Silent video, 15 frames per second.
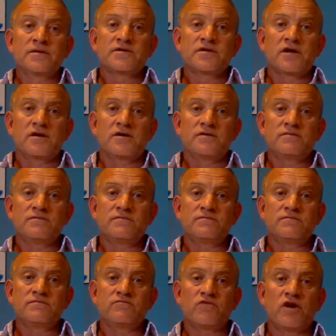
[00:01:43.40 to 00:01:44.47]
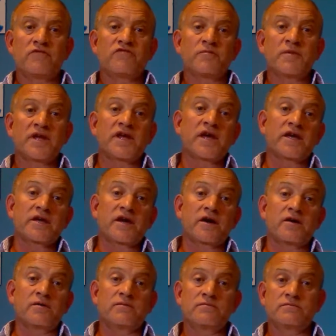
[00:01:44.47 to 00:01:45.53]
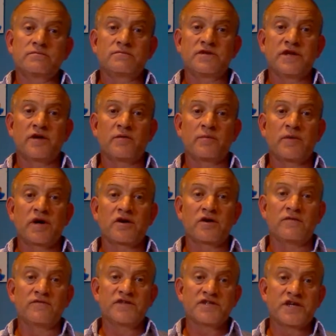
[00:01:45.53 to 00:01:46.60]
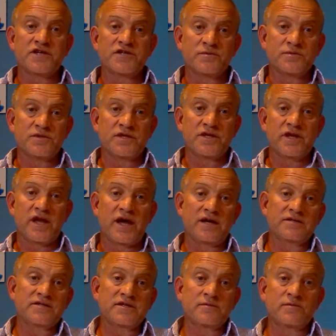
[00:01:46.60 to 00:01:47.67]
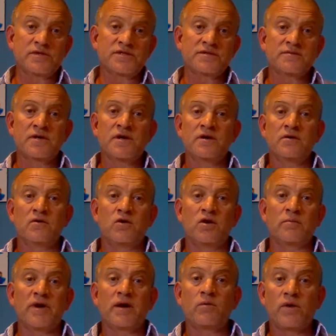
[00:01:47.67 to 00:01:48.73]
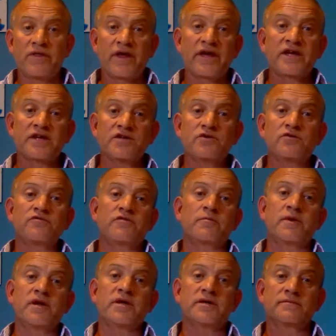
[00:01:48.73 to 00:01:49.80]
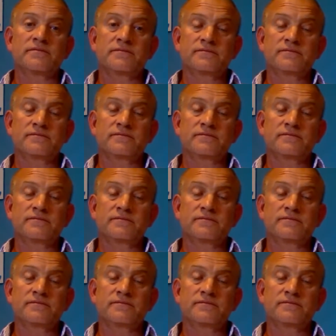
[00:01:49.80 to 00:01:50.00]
So right from the get-go, you know, my conversation with InHouse, it was all about what they could do for me.